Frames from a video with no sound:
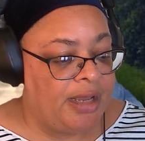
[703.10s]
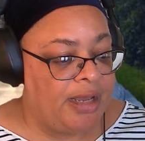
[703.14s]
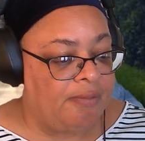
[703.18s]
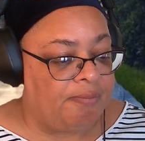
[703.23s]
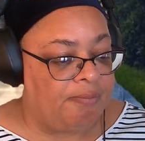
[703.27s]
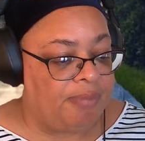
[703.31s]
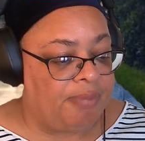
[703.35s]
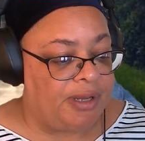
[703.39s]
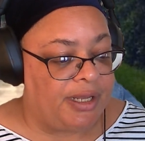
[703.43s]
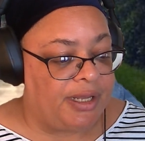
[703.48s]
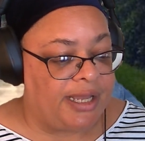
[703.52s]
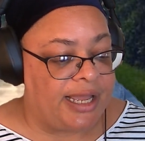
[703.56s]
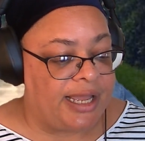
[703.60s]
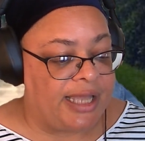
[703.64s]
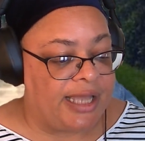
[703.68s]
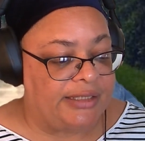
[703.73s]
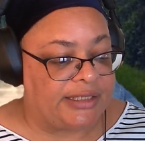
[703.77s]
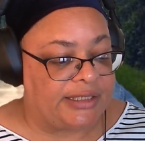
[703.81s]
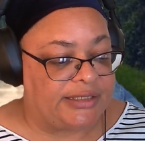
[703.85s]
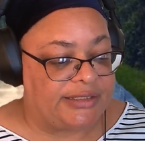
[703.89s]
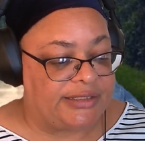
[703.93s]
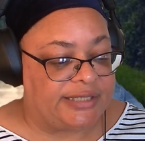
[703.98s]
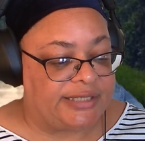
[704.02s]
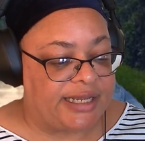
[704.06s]
But at the
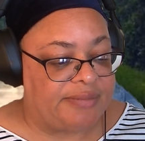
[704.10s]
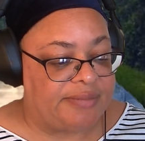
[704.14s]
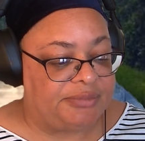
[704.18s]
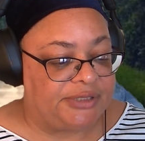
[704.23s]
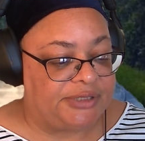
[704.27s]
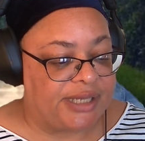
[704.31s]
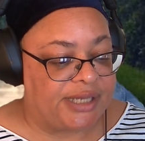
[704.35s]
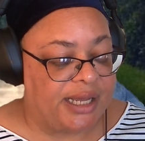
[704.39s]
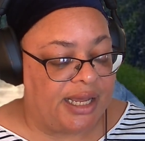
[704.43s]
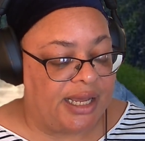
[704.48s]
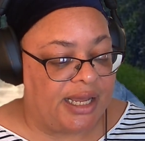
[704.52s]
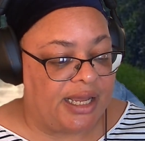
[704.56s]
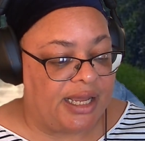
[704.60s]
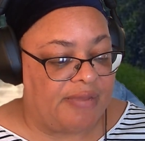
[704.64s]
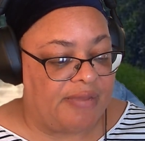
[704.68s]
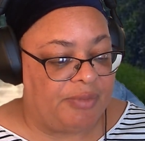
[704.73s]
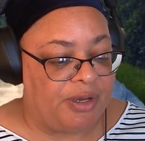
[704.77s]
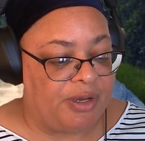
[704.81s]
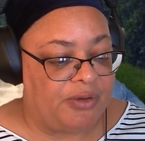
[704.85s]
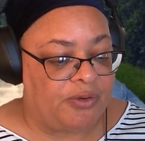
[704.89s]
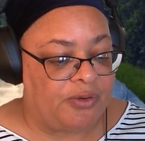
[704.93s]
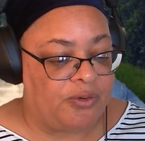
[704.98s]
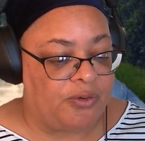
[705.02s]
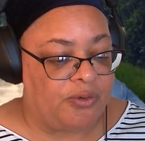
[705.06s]
same time,
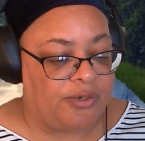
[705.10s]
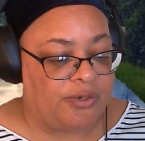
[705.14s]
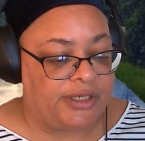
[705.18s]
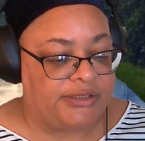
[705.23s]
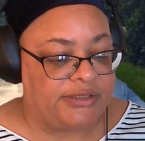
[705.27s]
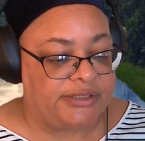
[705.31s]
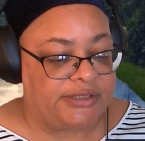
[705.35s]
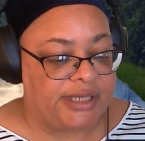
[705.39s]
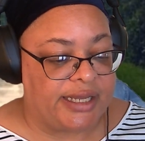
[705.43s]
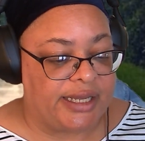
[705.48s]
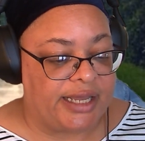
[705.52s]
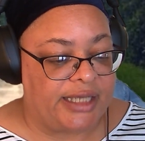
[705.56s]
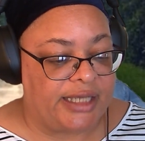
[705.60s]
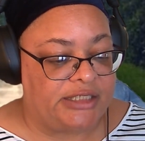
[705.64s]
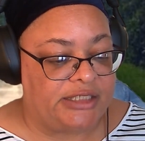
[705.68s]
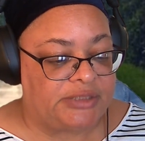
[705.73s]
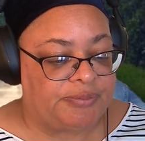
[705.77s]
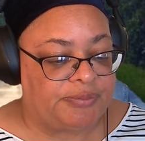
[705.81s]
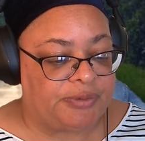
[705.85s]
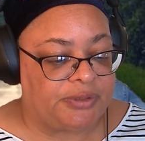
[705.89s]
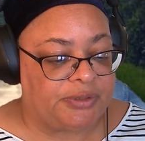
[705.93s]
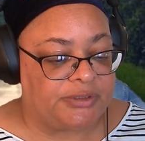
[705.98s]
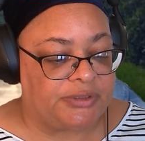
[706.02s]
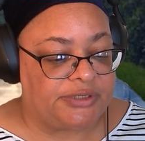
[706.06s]
according to experts,